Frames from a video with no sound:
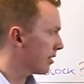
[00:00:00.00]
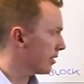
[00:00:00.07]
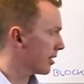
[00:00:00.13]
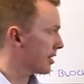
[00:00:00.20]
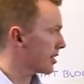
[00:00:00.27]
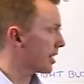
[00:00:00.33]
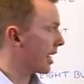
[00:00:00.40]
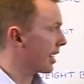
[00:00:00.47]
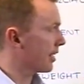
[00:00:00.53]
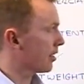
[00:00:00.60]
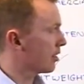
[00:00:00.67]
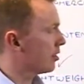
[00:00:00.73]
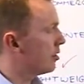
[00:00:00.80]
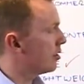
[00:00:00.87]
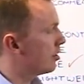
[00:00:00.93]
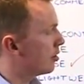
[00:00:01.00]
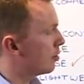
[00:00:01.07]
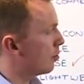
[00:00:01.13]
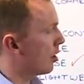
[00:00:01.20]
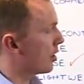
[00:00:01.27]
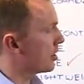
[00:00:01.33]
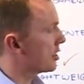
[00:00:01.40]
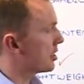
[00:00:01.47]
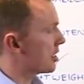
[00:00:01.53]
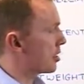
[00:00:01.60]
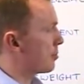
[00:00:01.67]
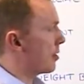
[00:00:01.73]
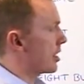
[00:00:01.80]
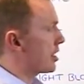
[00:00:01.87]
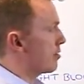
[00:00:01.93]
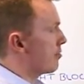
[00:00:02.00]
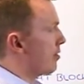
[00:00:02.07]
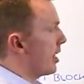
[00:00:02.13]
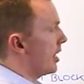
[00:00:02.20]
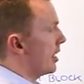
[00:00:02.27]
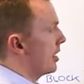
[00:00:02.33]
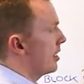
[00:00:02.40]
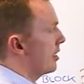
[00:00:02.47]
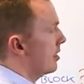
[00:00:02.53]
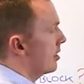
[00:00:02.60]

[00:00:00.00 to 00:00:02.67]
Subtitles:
the designer wants to specify